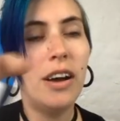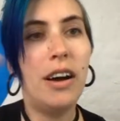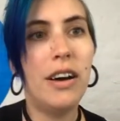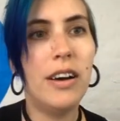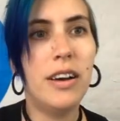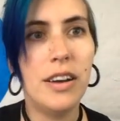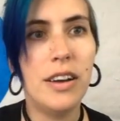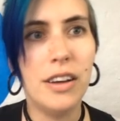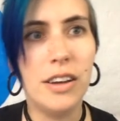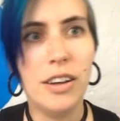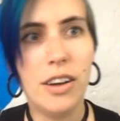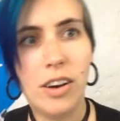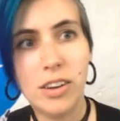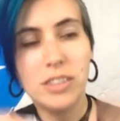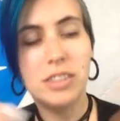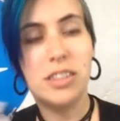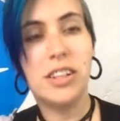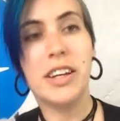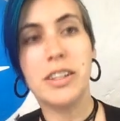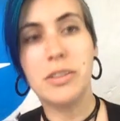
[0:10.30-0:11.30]
uh,
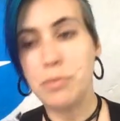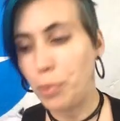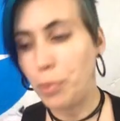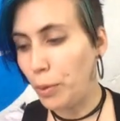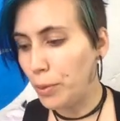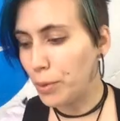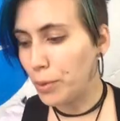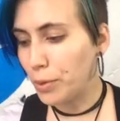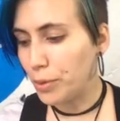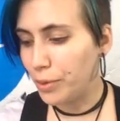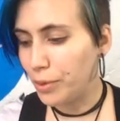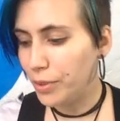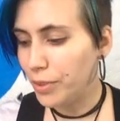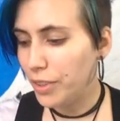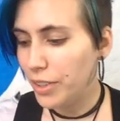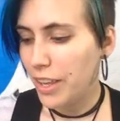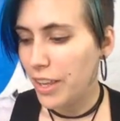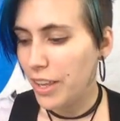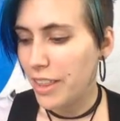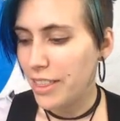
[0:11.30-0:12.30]
online portal
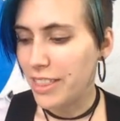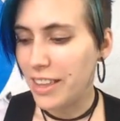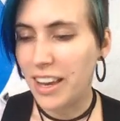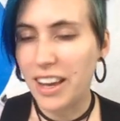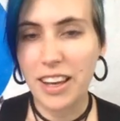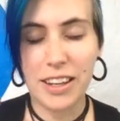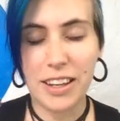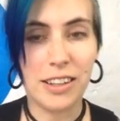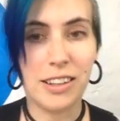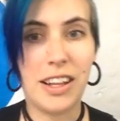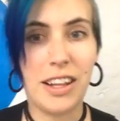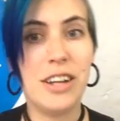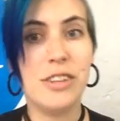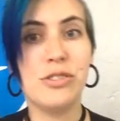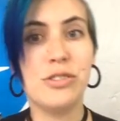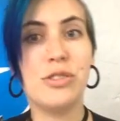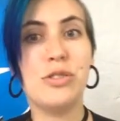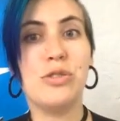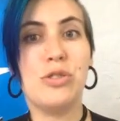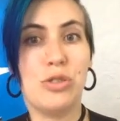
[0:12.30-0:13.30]
that
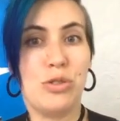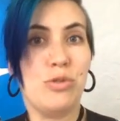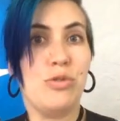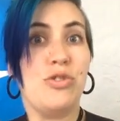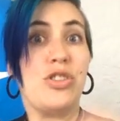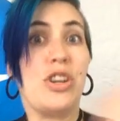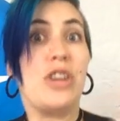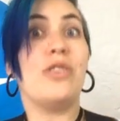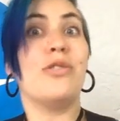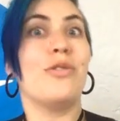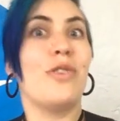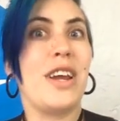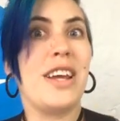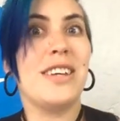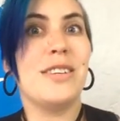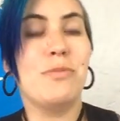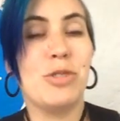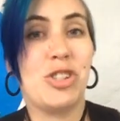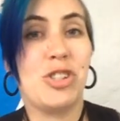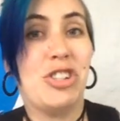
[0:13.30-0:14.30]
allows you to
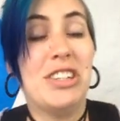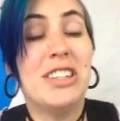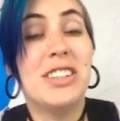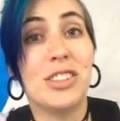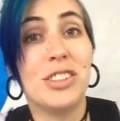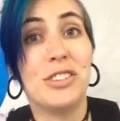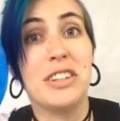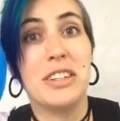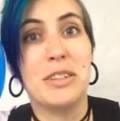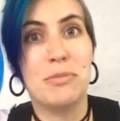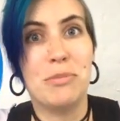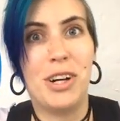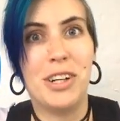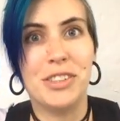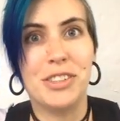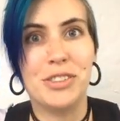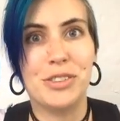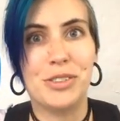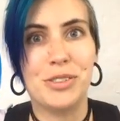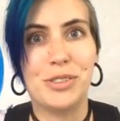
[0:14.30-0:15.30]
generate machine learning
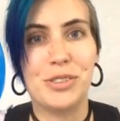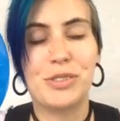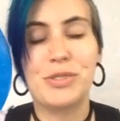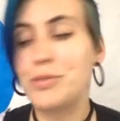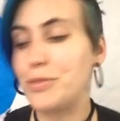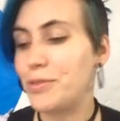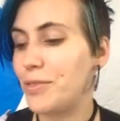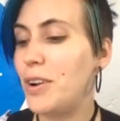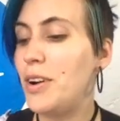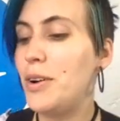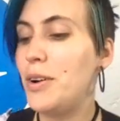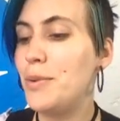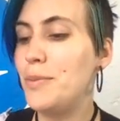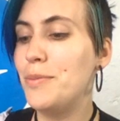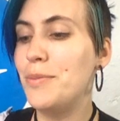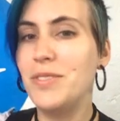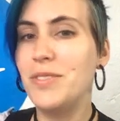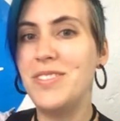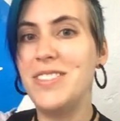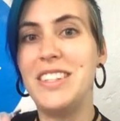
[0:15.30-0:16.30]
modules
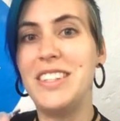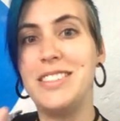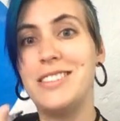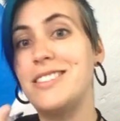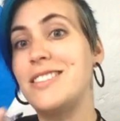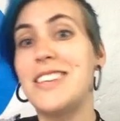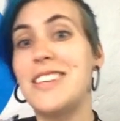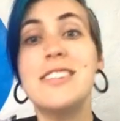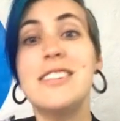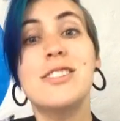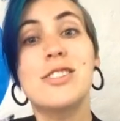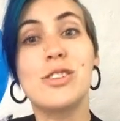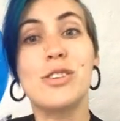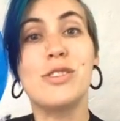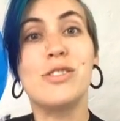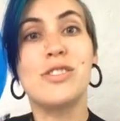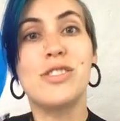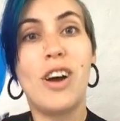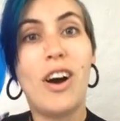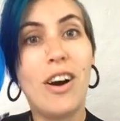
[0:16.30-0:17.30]
from the
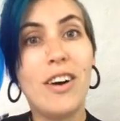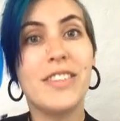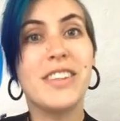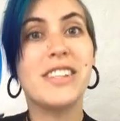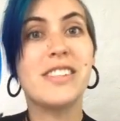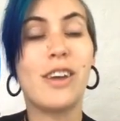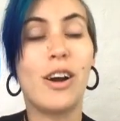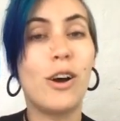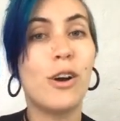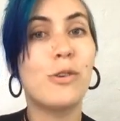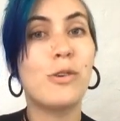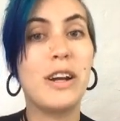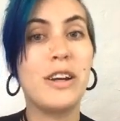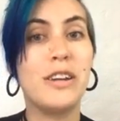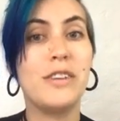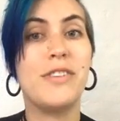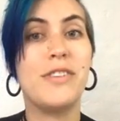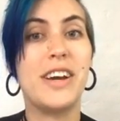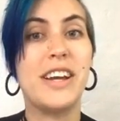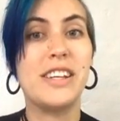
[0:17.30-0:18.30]
sensors on this hardware
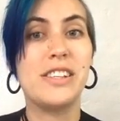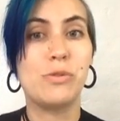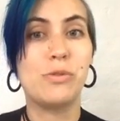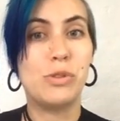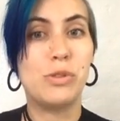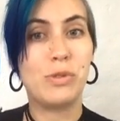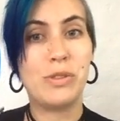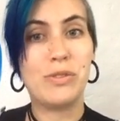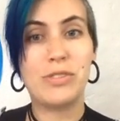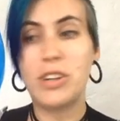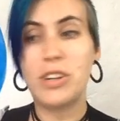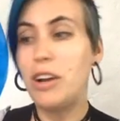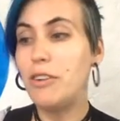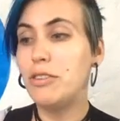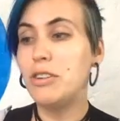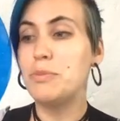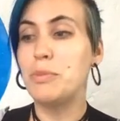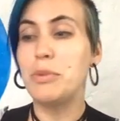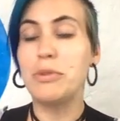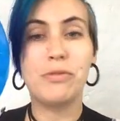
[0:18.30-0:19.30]
device, which we've
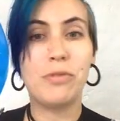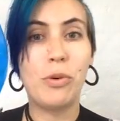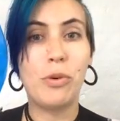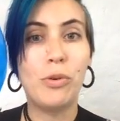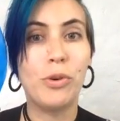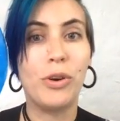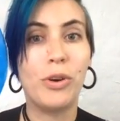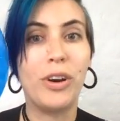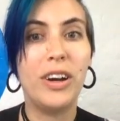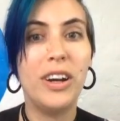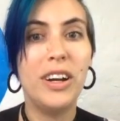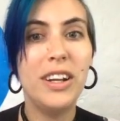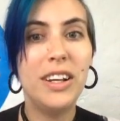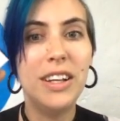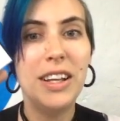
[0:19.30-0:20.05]
covered before.